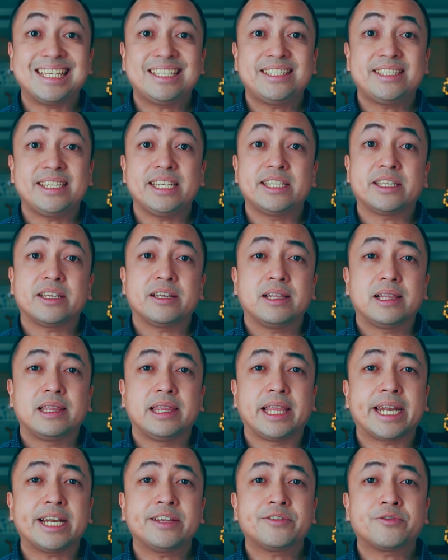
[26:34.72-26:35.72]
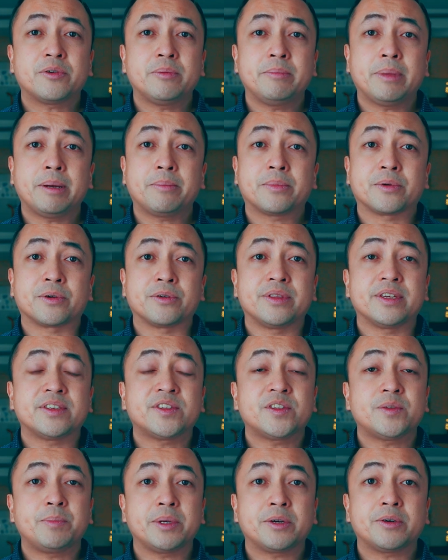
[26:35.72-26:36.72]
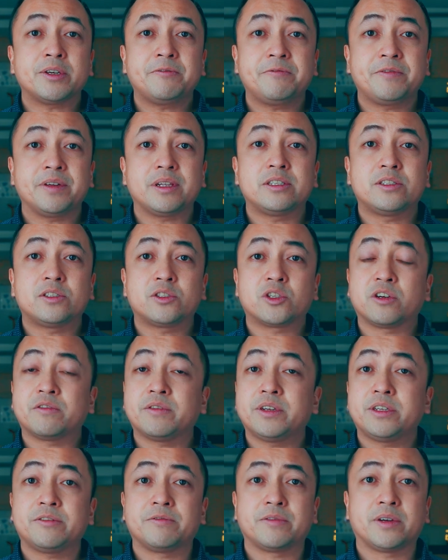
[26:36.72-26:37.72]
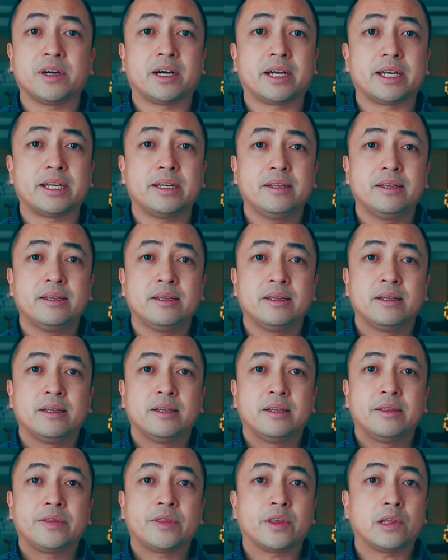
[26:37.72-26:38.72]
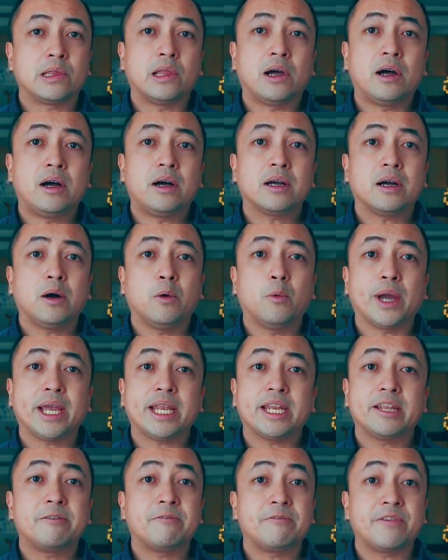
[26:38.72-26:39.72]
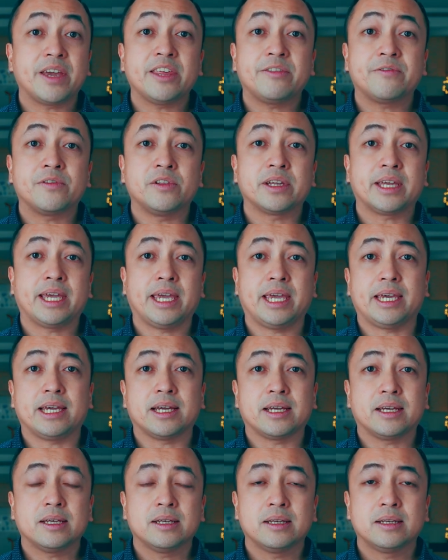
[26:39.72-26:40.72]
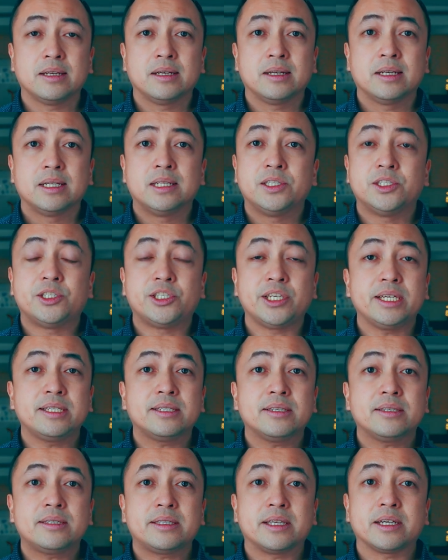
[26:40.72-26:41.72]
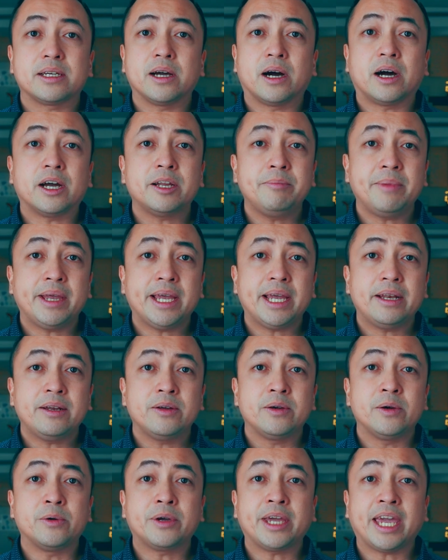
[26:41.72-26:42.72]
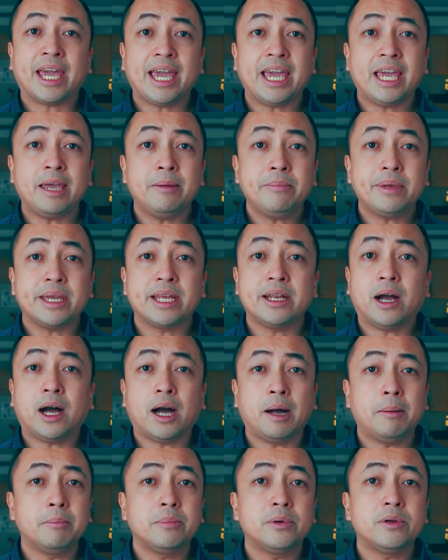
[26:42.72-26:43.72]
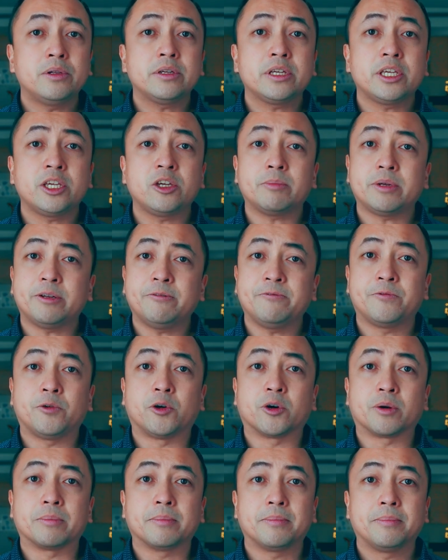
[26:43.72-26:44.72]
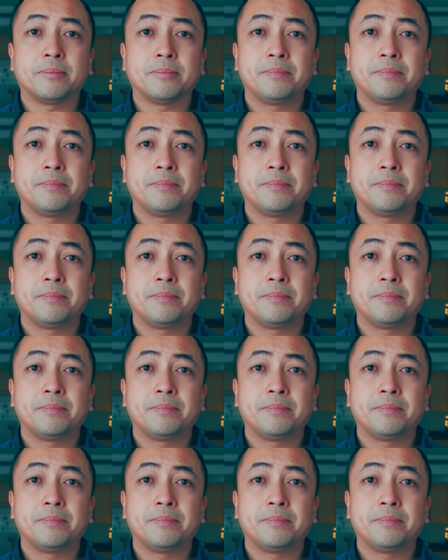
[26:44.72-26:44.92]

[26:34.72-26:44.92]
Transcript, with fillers: this season, let us remember the Spirit-filled servant of God, the long-awaited faithful King, Jesus the God-man who came in humble human form.